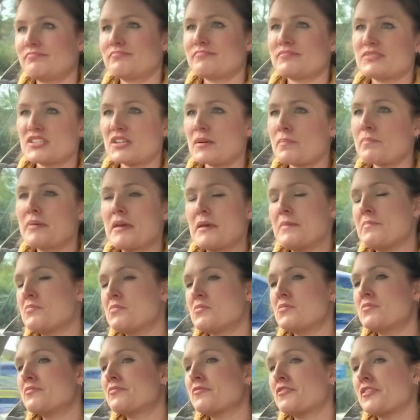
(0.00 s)
some
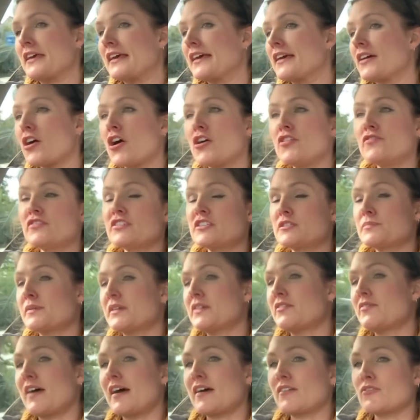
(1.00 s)
people think COVID's
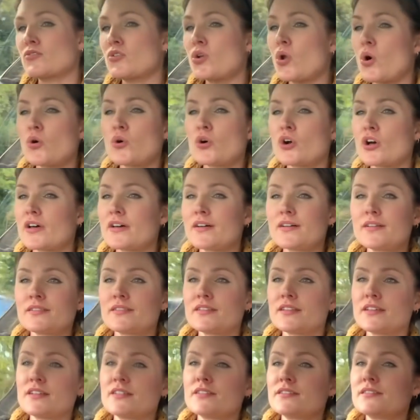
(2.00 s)
been around longer
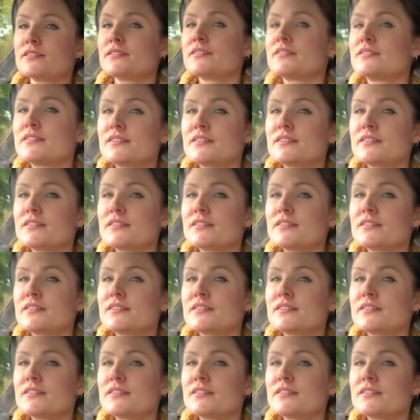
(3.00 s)
than